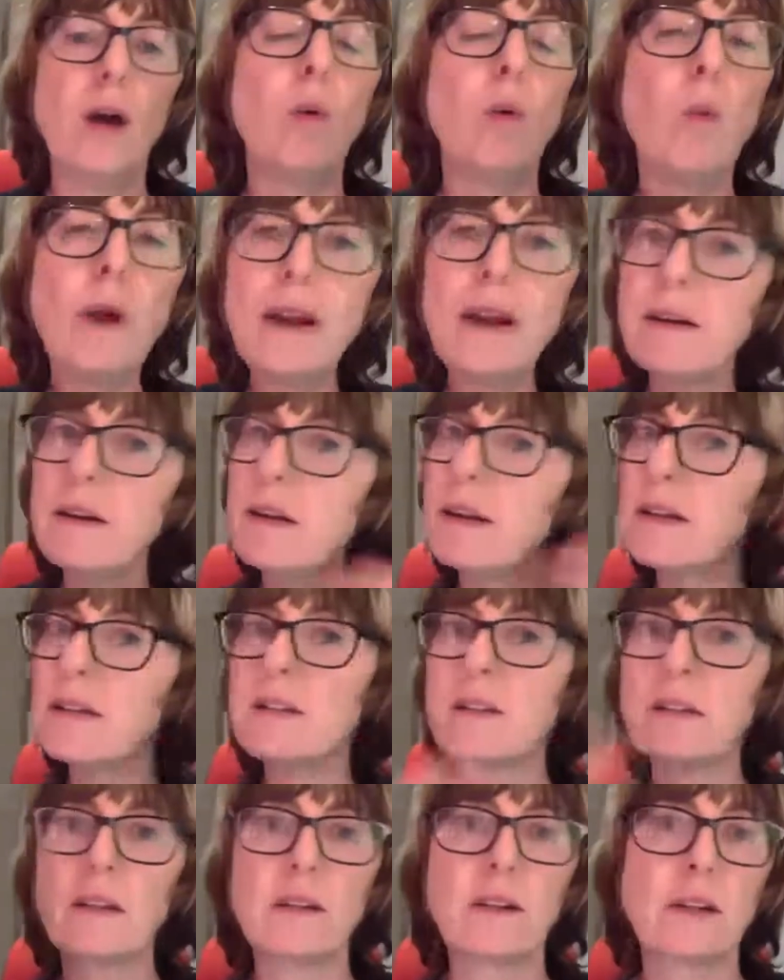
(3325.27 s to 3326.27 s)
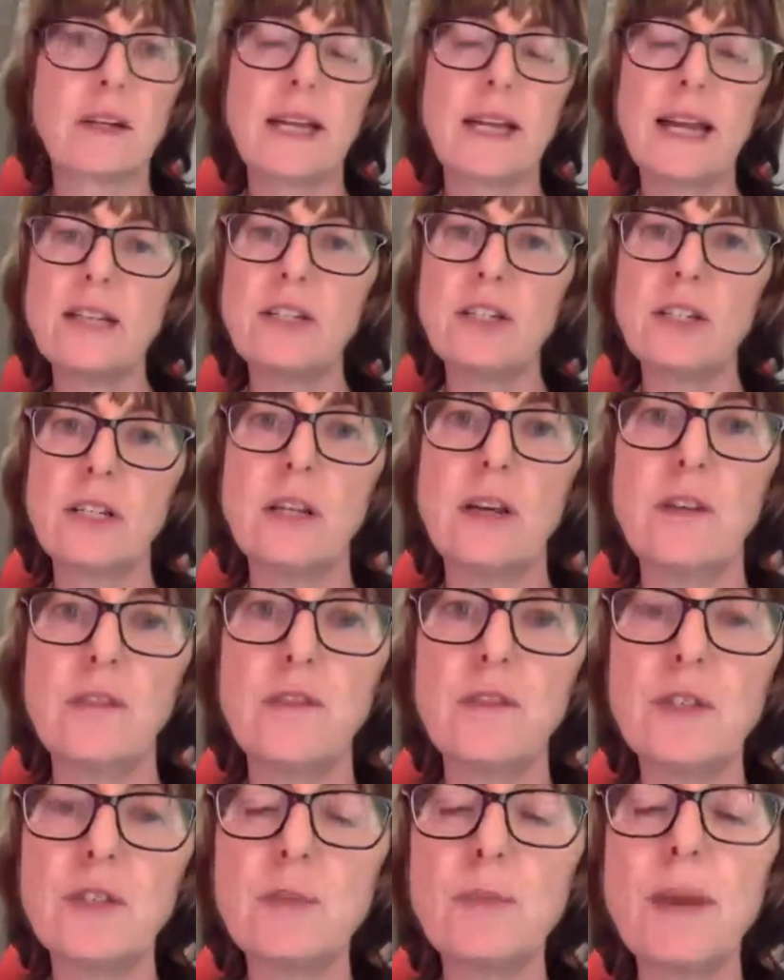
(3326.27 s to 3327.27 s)
awareness and creation
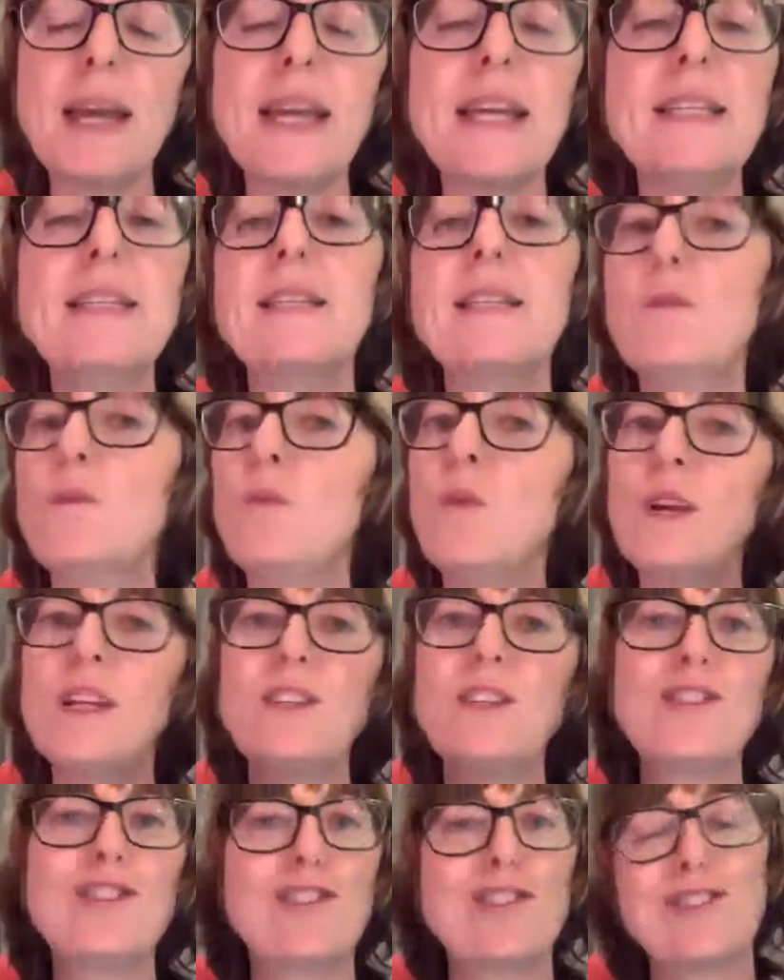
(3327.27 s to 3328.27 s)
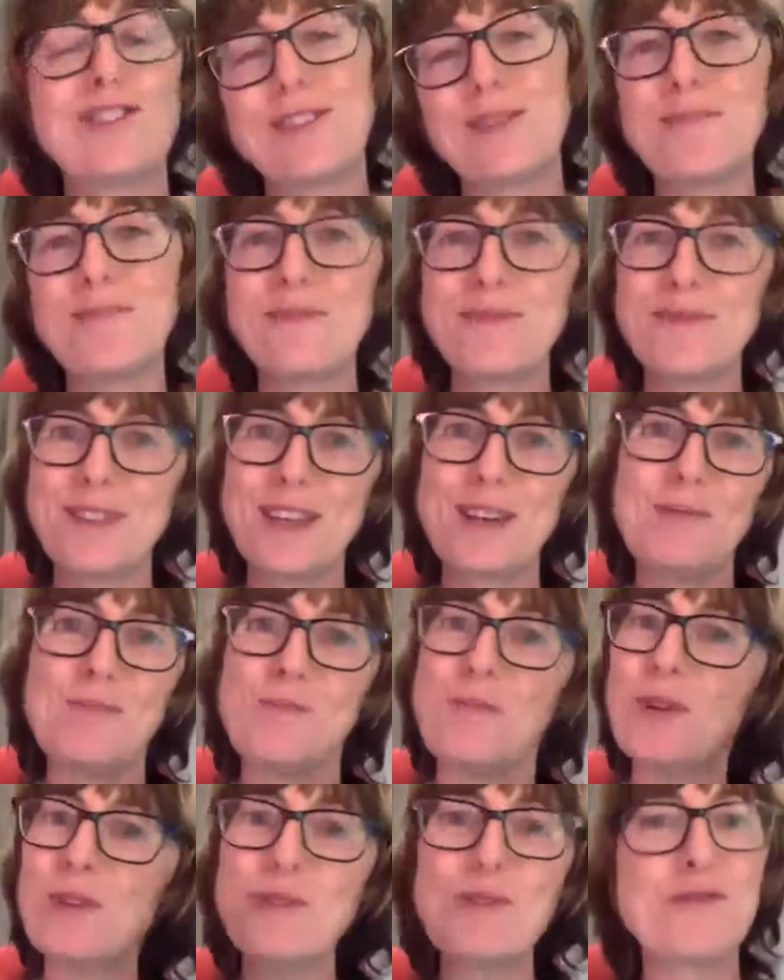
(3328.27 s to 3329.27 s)
of space in which
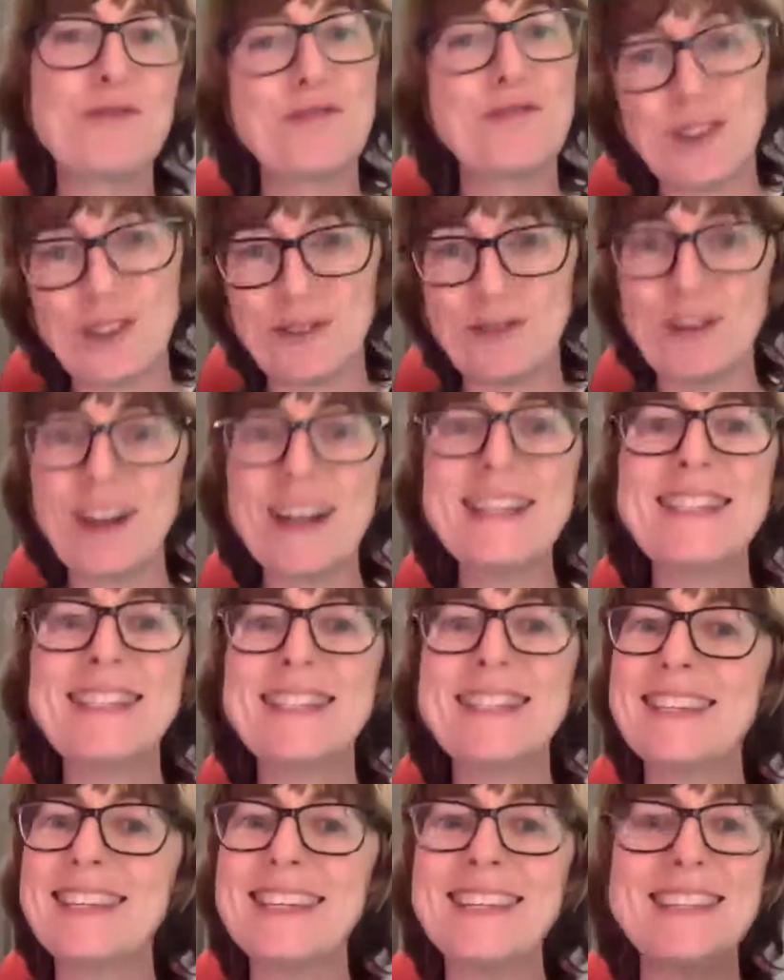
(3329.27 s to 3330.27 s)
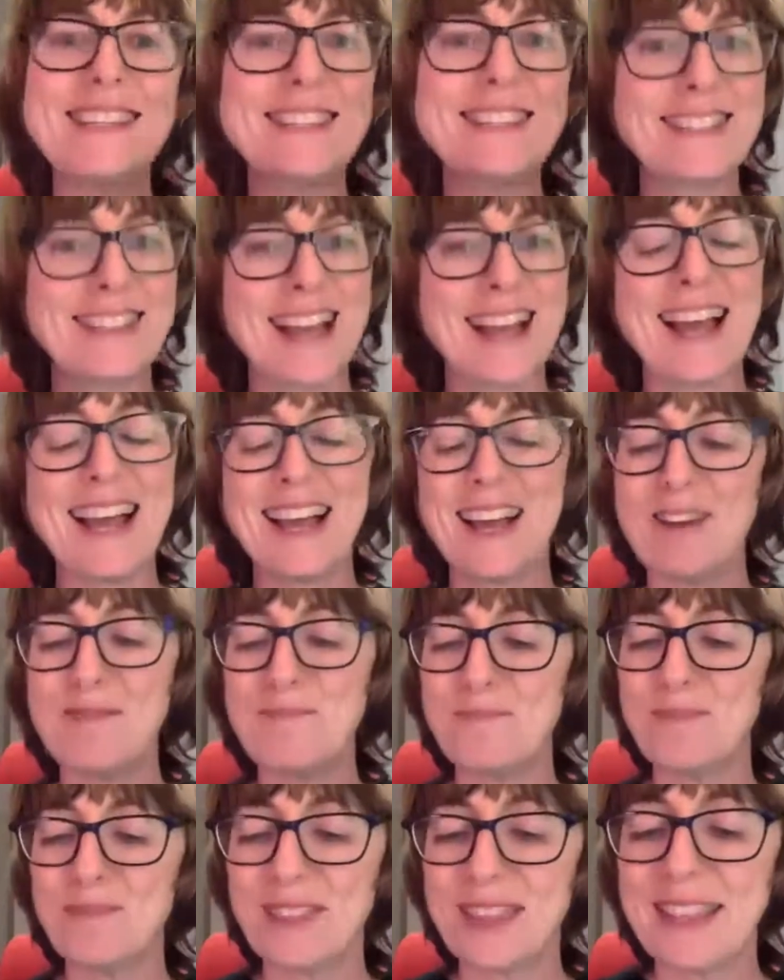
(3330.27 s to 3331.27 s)
something wonderful arises,
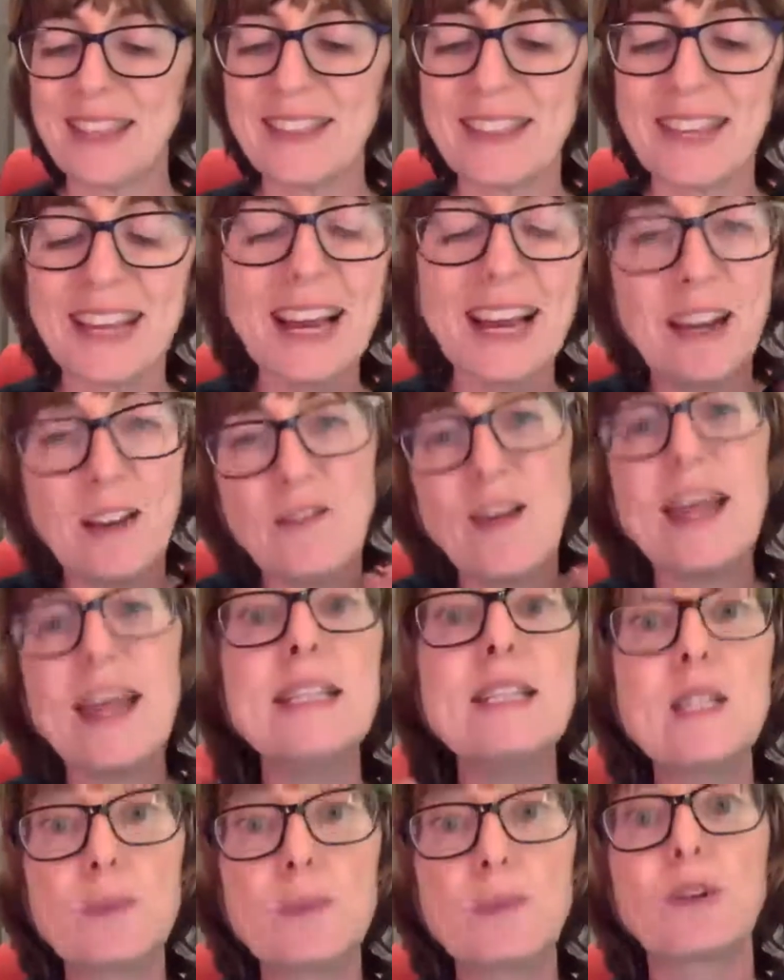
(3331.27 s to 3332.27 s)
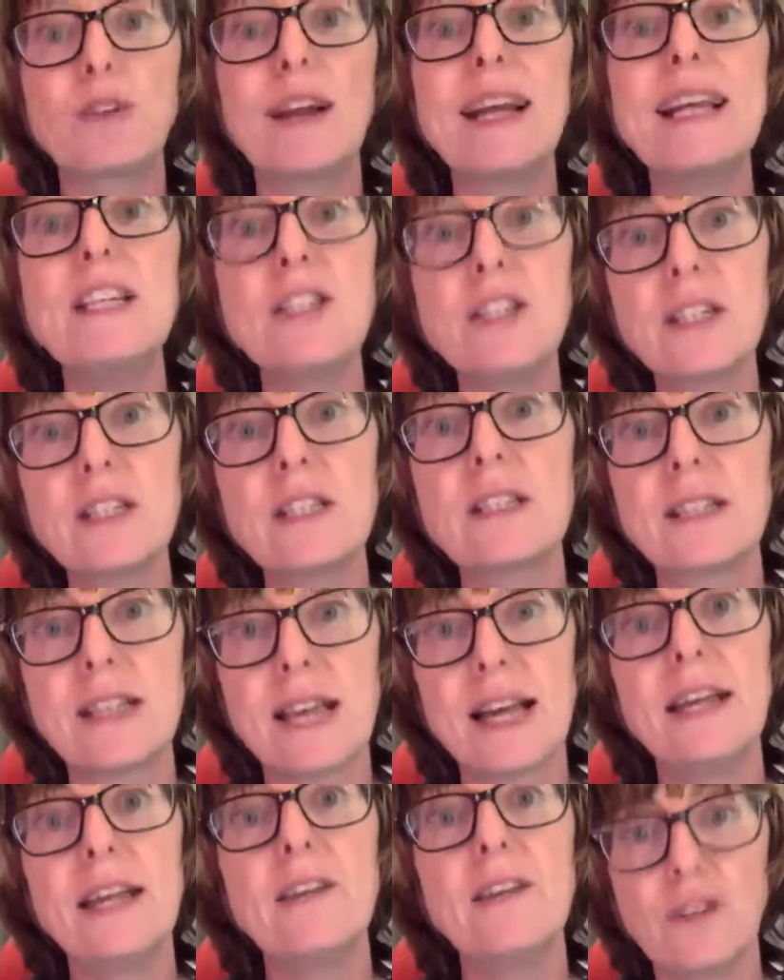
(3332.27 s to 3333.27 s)
the kind of inspiration
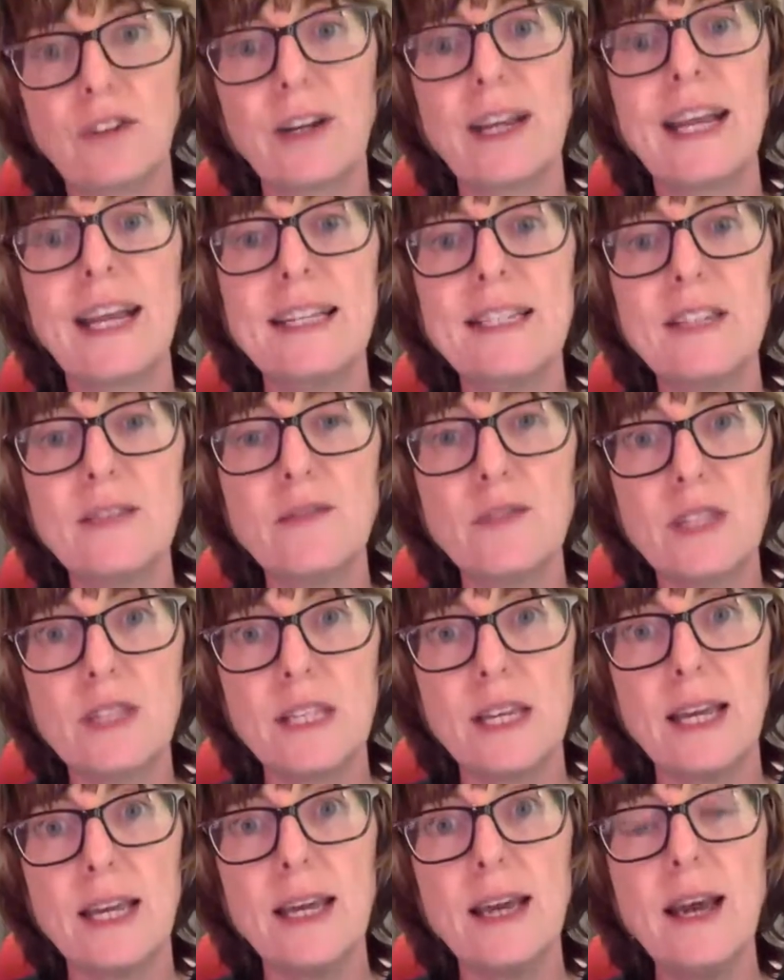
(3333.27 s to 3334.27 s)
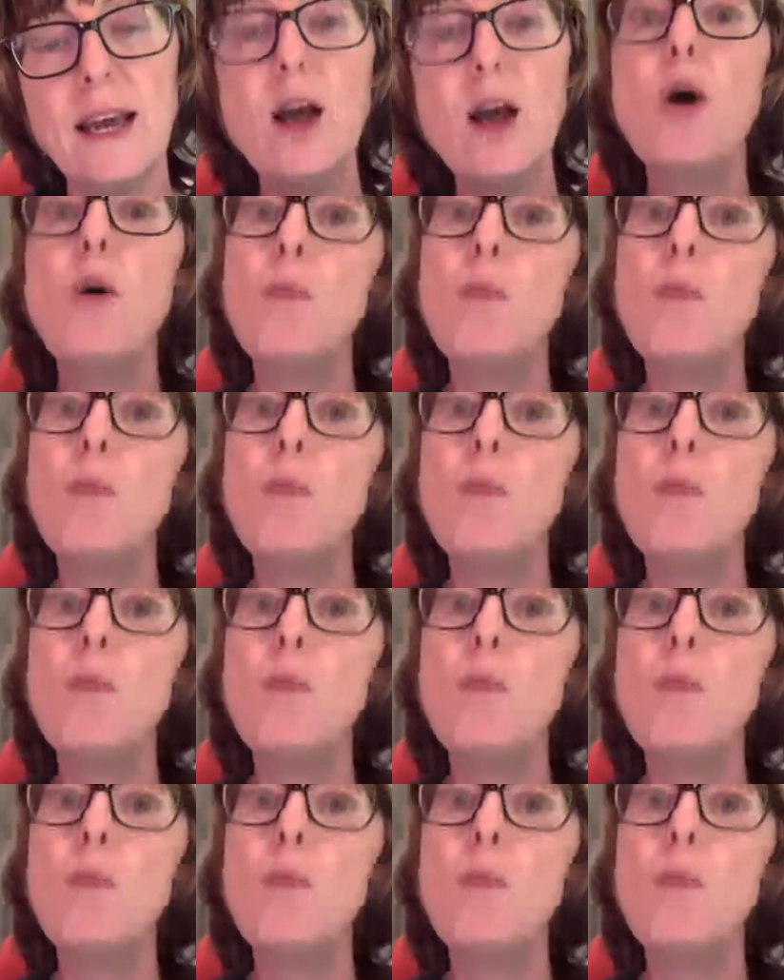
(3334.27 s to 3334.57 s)
side of creativity.